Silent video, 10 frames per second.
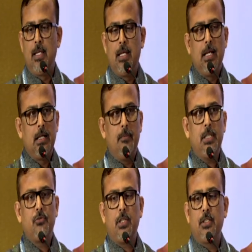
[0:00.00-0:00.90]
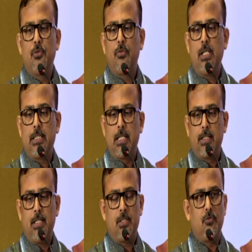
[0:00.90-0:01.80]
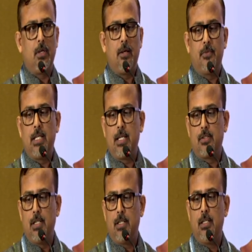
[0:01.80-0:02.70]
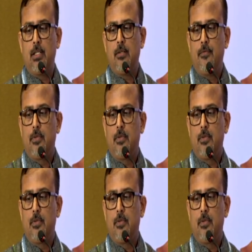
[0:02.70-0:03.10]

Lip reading: Coming to the neural targets, you have the axillary nerve, the